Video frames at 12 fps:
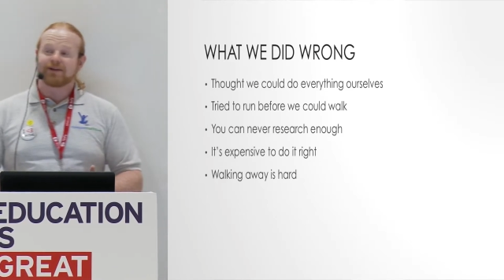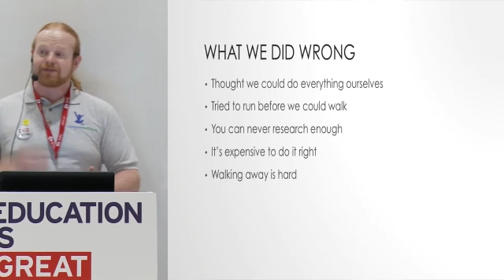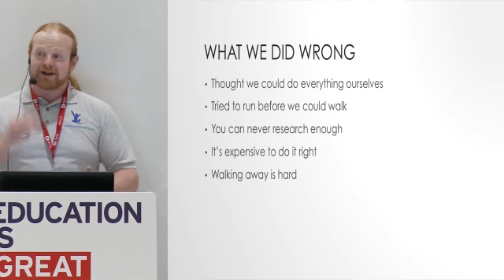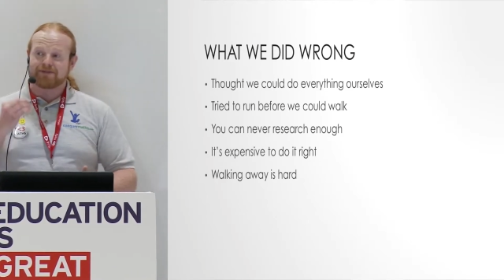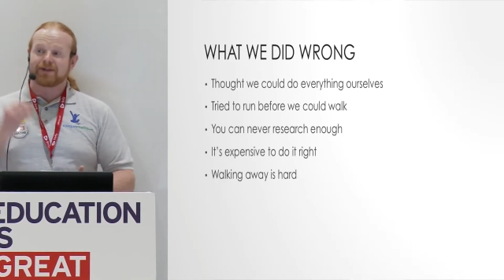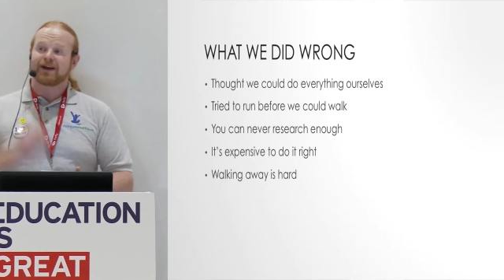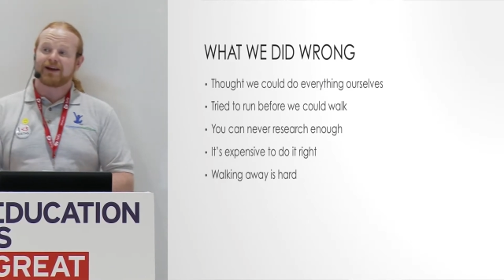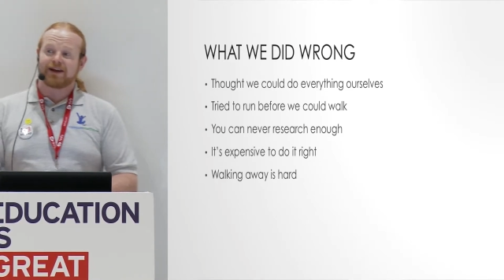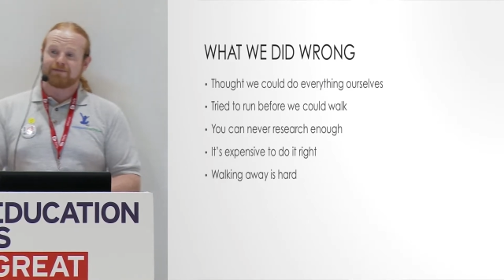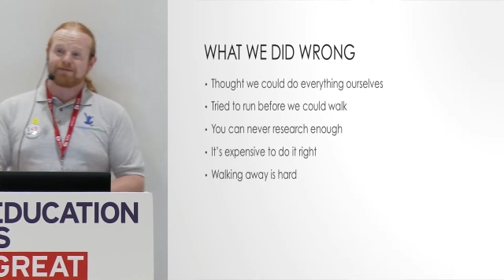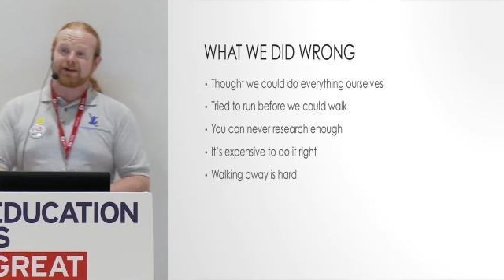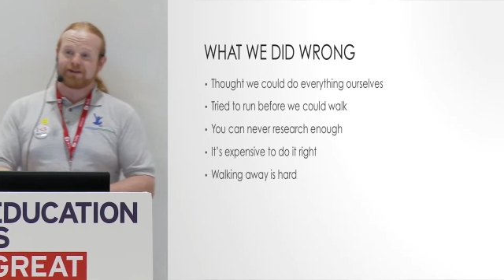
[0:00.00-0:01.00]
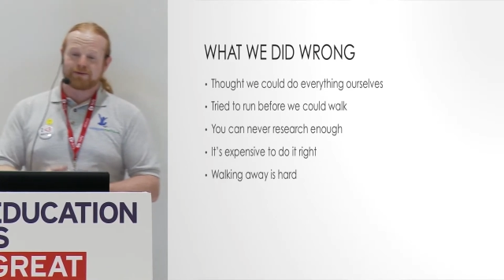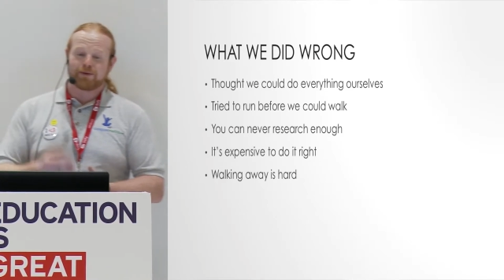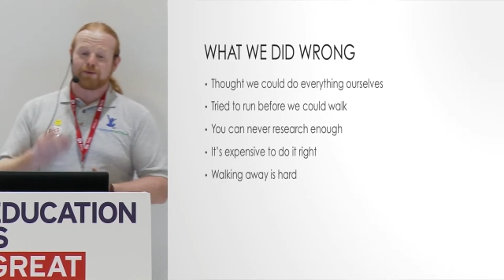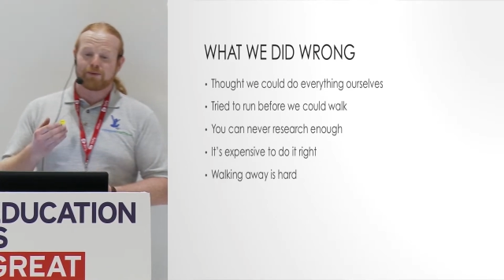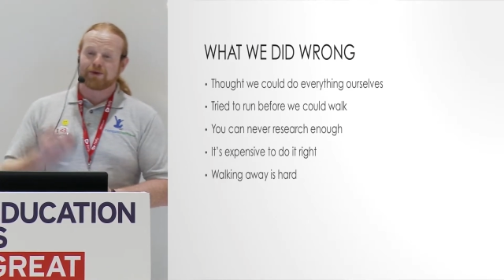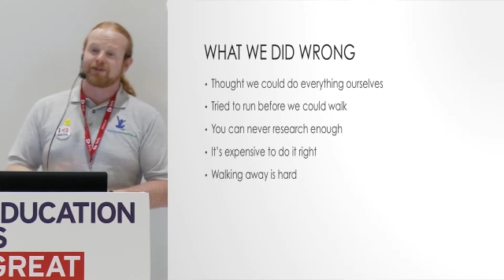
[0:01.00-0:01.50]
If they
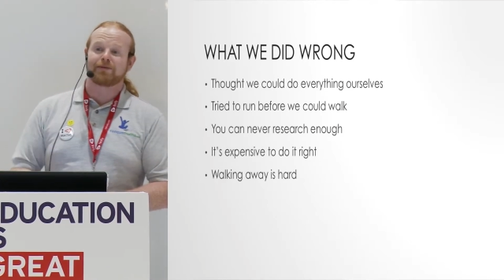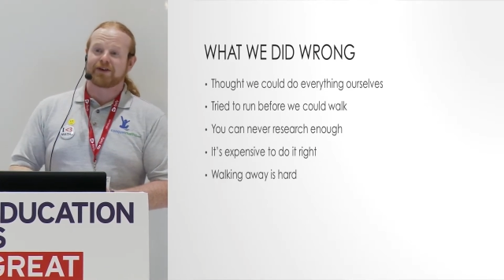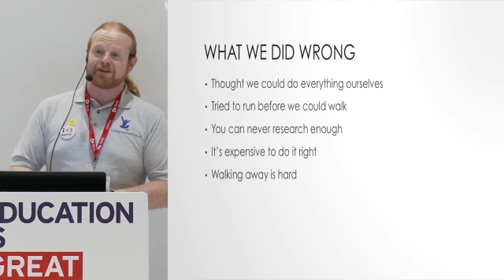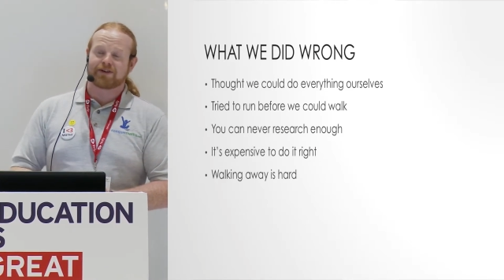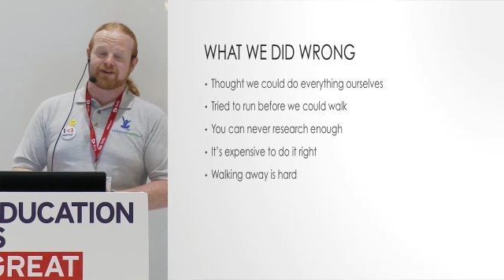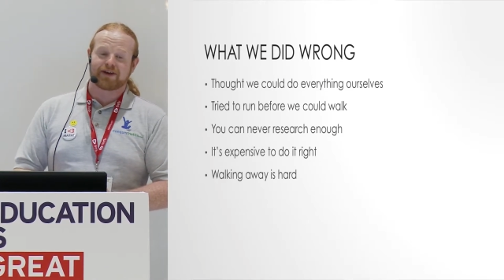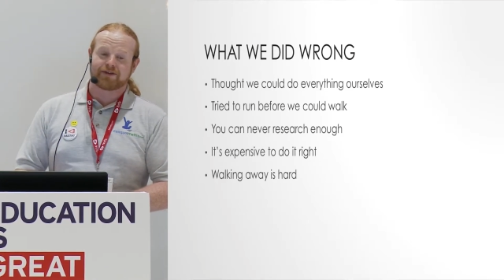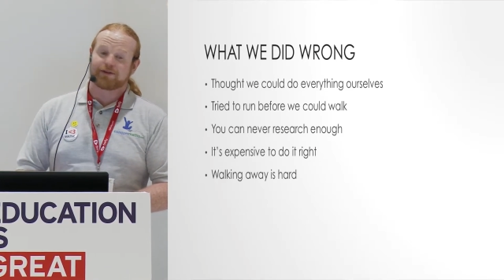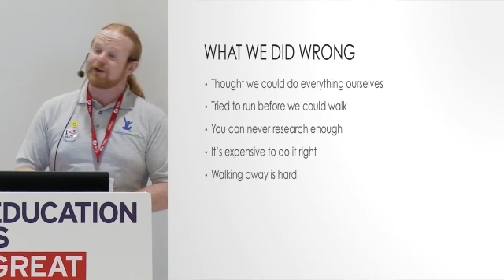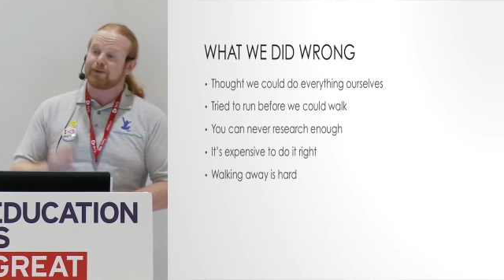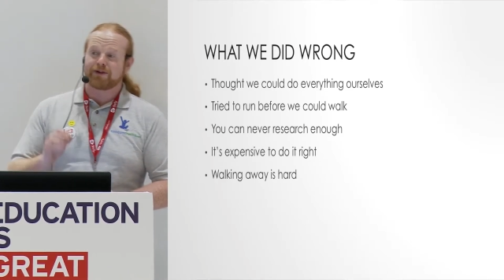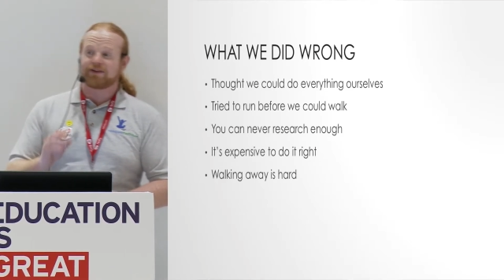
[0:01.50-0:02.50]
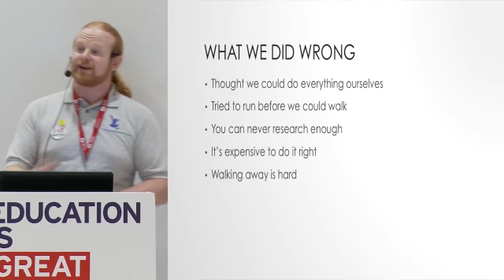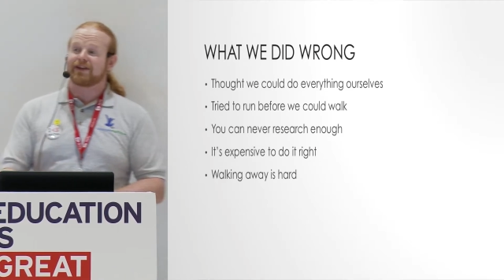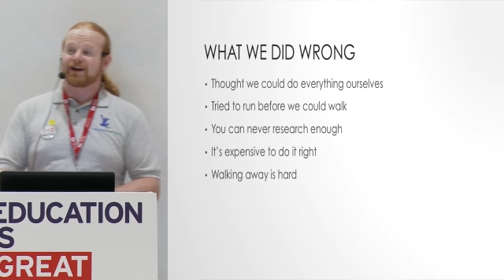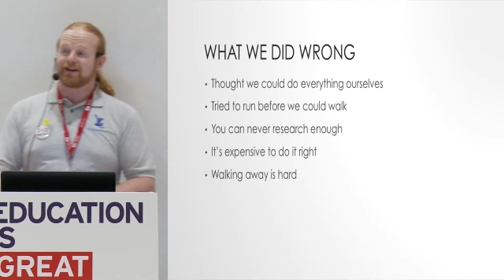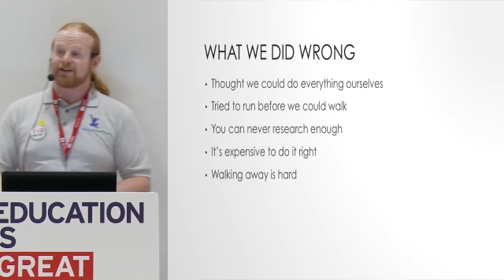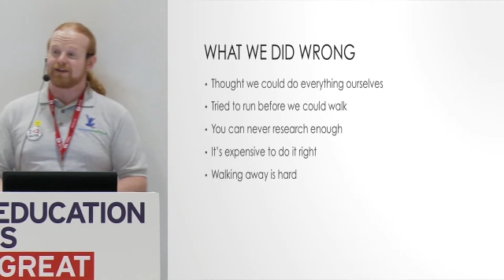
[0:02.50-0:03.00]
want to be successful, you will see
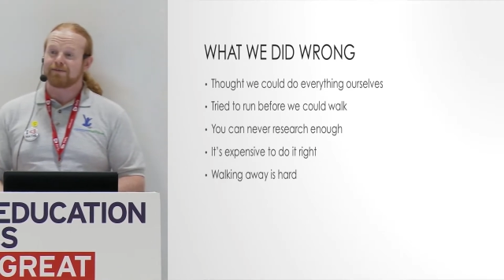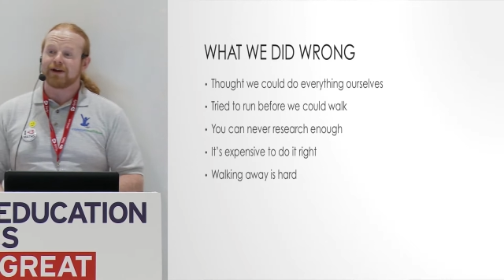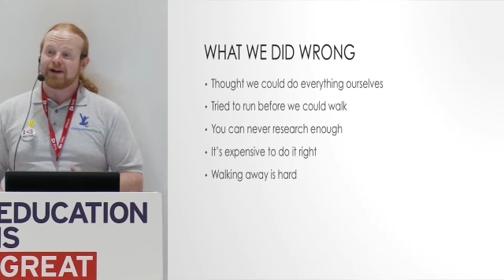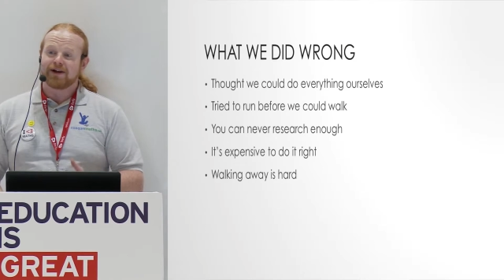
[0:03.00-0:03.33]
that in them.